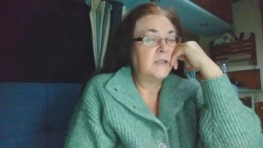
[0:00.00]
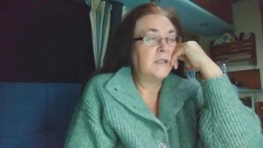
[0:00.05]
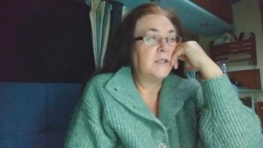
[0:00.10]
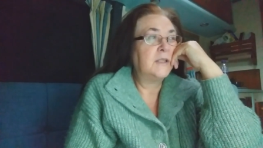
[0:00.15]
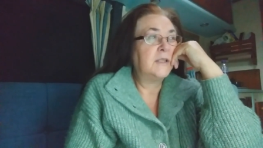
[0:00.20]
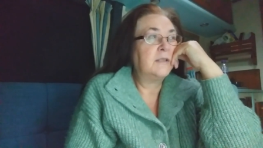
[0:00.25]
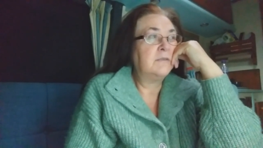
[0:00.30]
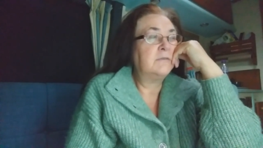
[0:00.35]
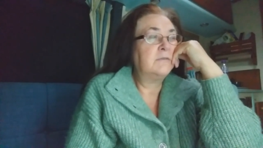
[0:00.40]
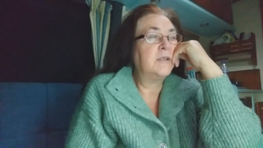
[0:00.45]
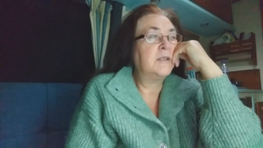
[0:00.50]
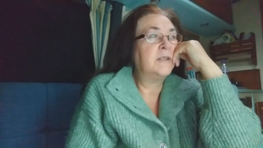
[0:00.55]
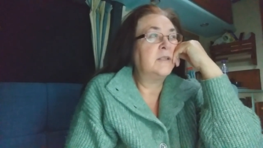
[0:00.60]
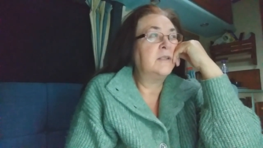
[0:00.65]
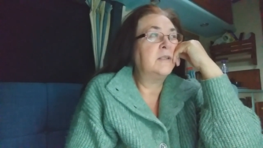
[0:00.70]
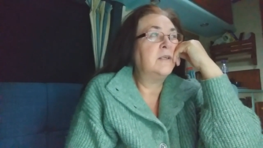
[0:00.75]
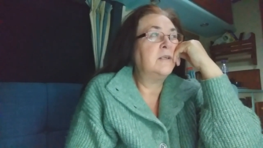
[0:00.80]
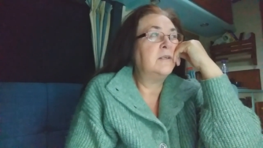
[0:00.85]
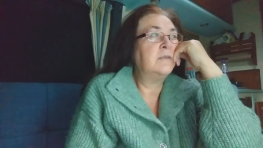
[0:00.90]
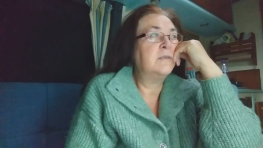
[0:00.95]
And I've read
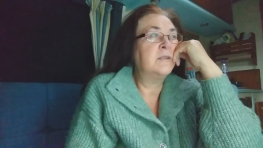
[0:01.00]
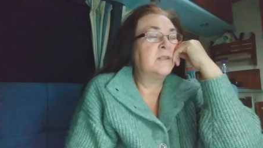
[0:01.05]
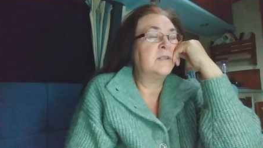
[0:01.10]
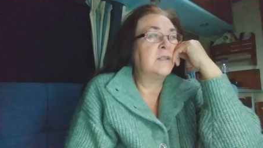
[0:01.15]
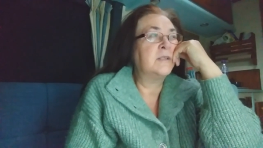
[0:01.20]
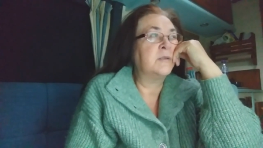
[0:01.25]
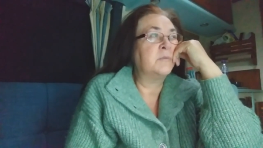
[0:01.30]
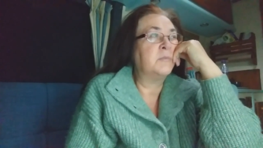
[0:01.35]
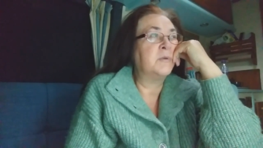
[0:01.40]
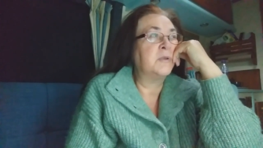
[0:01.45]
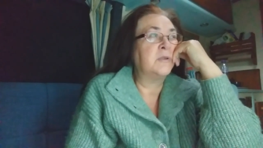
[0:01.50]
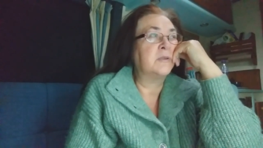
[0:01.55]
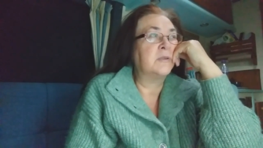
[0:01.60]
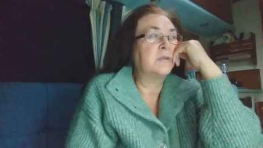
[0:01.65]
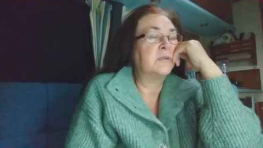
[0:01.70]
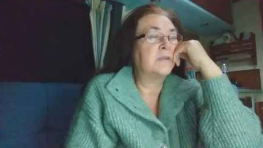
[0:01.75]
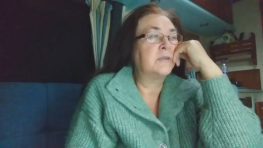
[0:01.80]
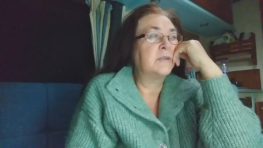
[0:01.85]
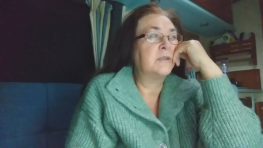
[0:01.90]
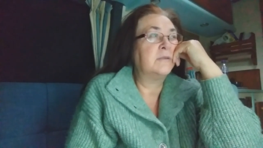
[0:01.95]
loads and loads of
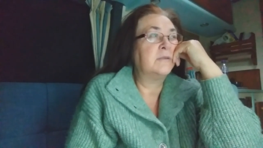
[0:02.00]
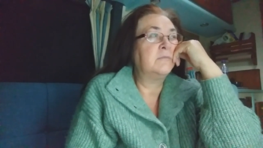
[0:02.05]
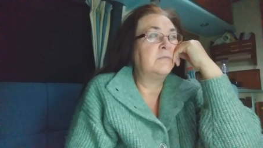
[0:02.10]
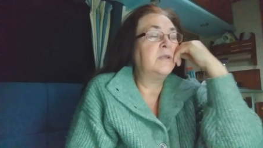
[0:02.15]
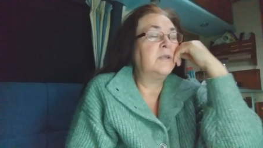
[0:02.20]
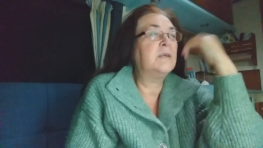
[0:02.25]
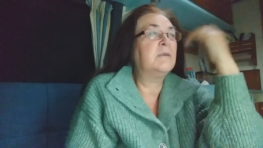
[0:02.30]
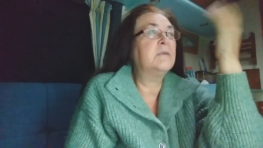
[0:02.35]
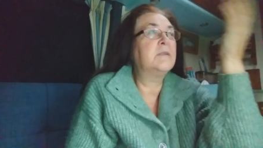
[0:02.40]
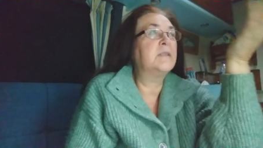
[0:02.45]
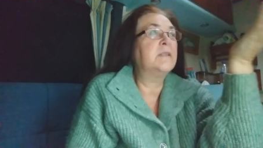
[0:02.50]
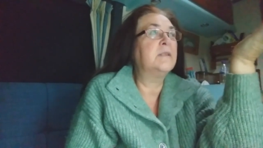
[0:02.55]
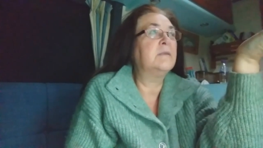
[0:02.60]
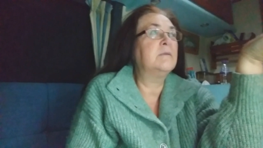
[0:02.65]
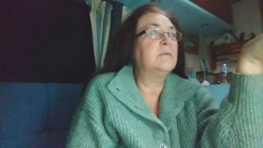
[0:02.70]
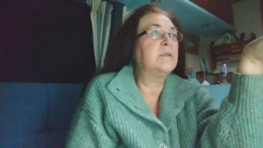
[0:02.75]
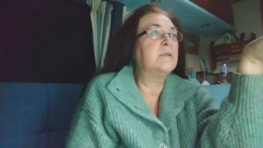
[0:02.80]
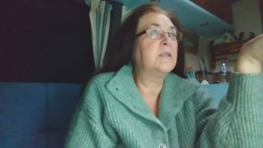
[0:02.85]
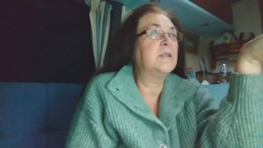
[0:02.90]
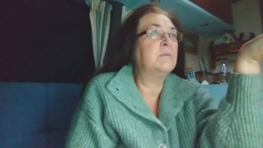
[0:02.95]
books. And when I was
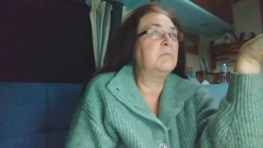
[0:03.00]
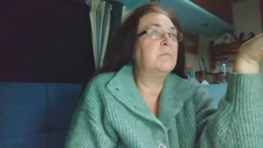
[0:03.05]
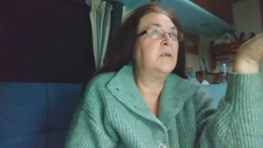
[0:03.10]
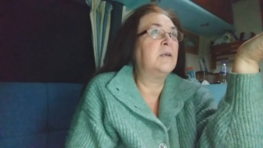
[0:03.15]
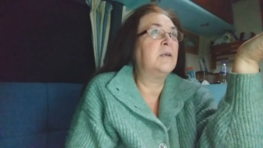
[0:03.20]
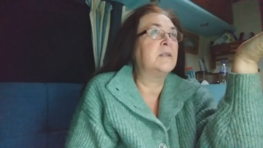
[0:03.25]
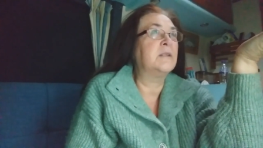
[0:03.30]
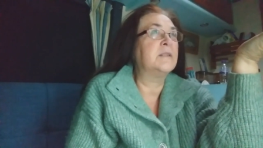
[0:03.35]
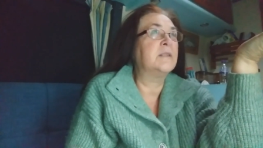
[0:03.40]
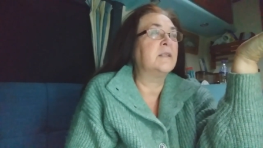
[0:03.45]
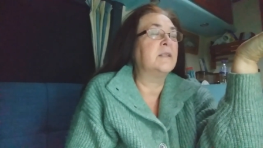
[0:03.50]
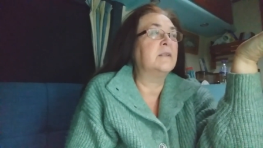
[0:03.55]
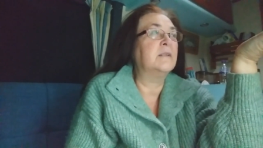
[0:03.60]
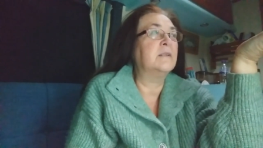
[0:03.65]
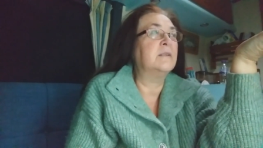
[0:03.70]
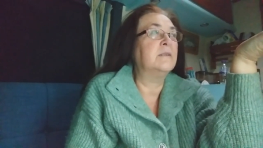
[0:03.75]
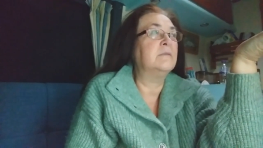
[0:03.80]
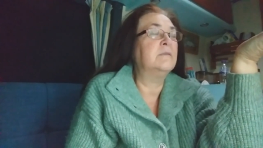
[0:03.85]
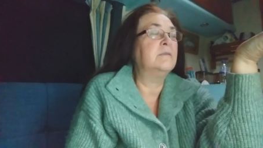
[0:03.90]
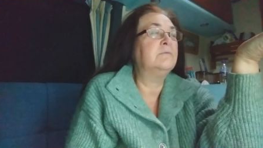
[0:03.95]
into marketing,
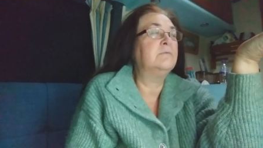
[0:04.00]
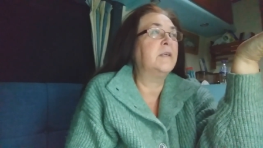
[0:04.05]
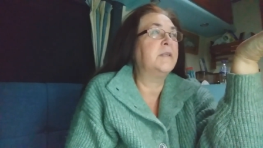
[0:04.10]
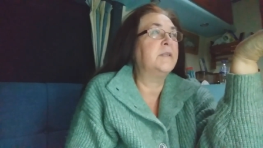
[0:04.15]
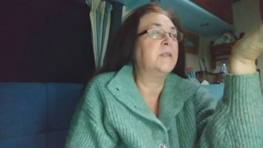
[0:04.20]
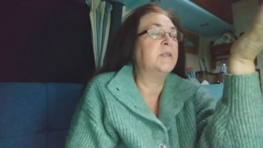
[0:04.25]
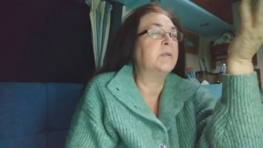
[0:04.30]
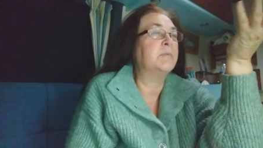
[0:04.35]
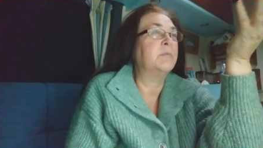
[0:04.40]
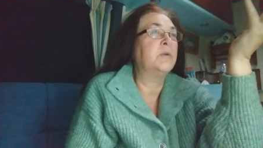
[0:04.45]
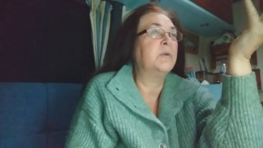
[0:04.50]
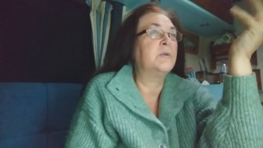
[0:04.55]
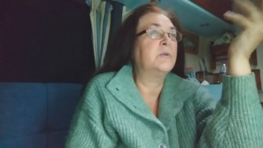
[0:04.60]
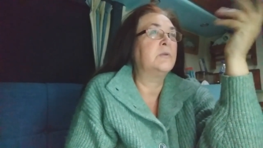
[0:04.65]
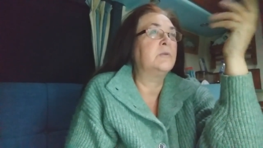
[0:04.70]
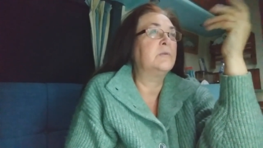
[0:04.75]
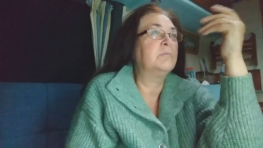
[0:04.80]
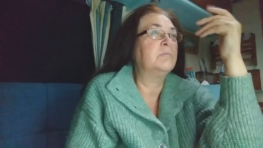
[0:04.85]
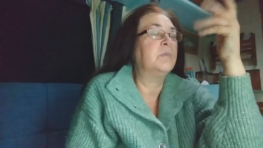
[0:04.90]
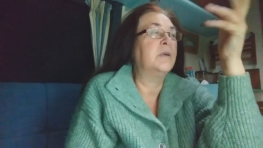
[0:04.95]
I read this book
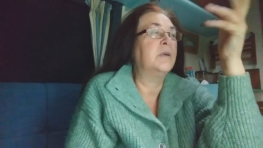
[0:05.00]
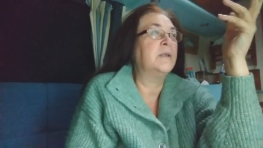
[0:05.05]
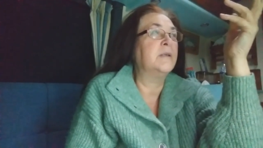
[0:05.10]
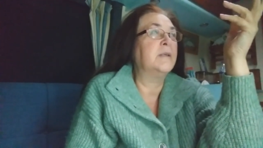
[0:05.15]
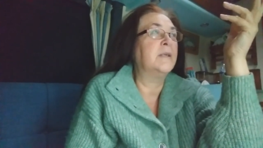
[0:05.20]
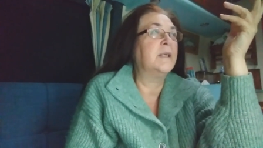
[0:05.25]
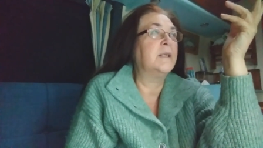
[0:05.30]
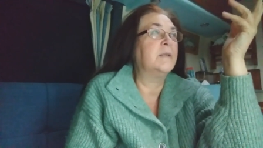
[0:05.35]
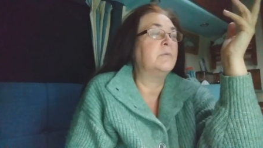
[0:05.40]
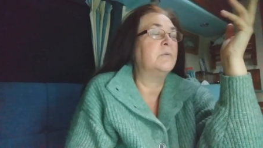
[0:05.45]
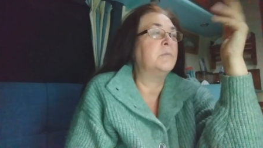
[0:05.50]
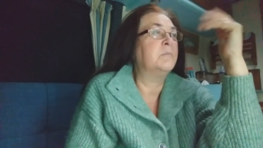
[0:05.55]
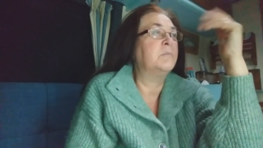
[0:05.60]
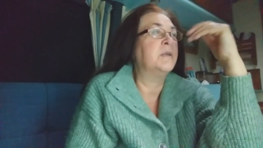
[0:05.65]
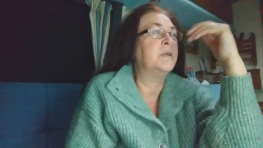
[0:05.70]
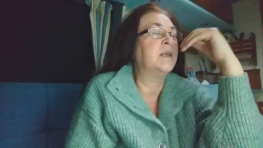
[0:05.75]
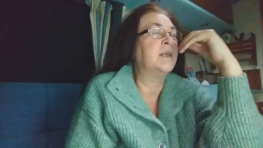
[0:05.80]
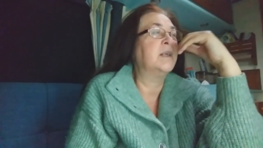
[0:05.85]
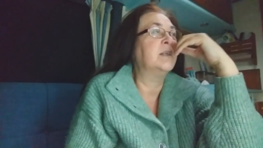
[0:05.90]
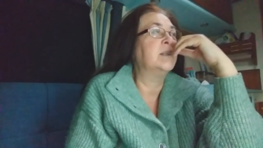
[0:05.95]
by Edward
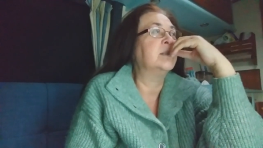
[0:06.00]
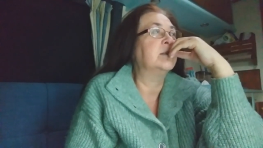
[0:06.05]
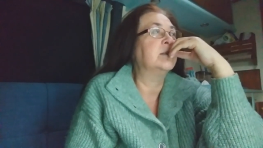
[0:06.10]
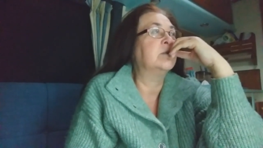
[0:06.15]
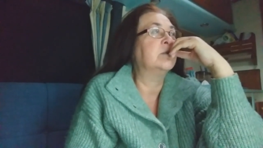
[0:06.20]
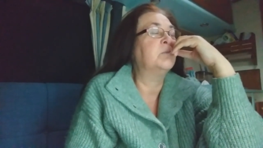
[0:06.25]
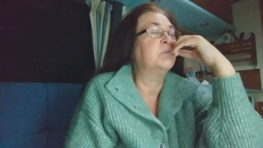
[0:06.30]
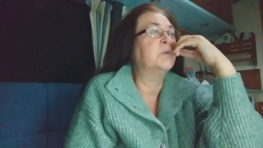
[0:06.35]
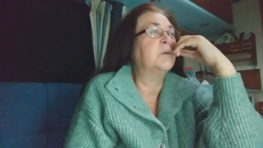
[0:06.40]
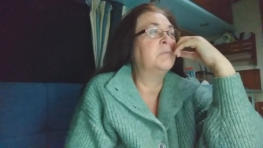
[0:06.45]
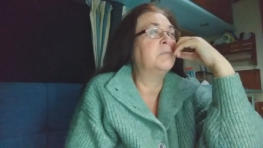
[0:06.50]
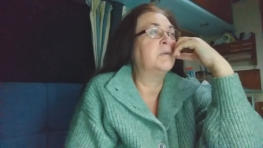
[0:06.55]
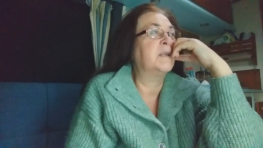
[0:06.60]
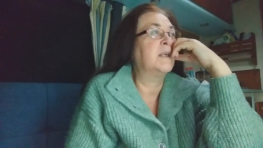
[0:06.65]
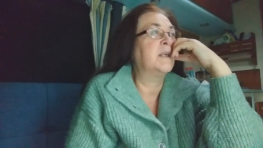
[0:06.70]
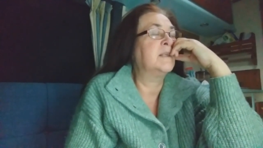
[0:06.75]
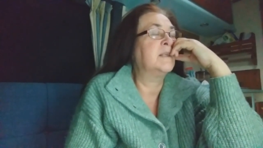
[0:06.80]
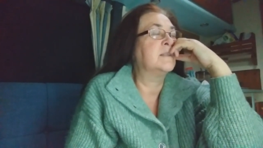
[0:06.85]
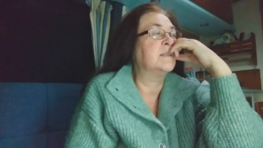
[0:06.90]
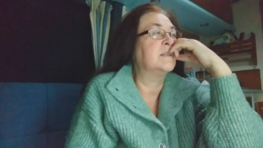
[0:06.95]
Bernays called
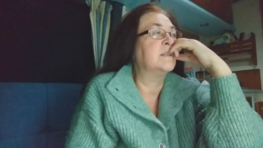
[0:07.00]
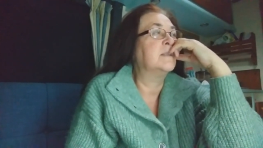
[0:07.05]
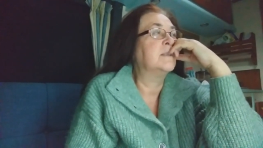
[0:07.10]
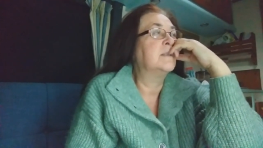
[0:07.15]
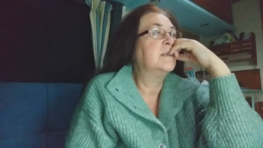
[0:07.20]
Propaganda.